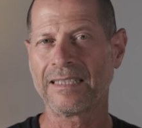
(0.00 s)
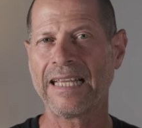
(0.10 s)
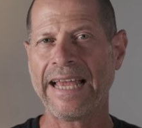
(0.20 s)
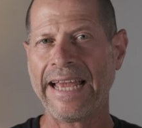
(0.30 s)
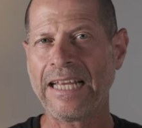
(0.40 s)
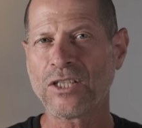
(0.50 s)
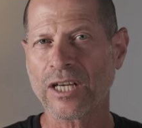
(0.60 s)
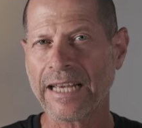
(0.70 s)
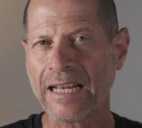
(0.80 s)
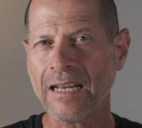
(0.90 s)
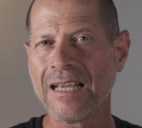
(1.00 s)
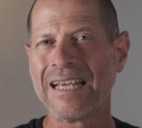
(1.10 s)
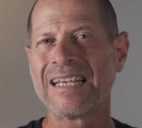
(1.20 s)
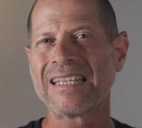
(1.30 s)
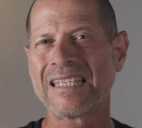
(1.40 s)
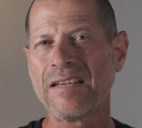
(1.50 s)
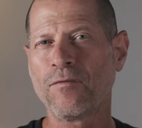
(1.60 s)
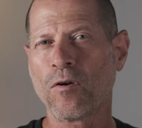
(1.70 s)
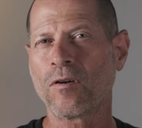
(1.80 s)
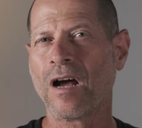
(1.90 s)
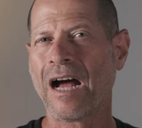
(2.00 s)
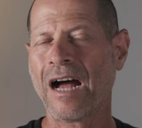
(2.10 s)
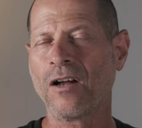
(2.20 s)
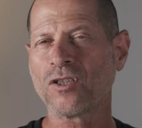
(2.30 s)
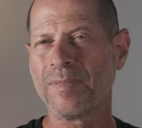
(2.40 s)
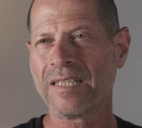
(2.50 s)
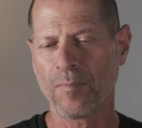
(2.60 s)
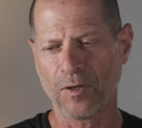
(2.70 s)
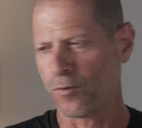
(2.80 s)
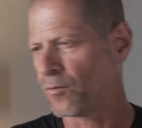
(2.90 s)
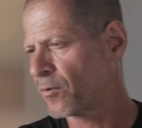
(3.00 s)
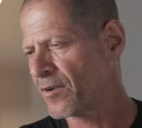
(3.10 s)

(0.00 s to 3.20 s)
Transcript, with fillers: the HL-C4 RGBW.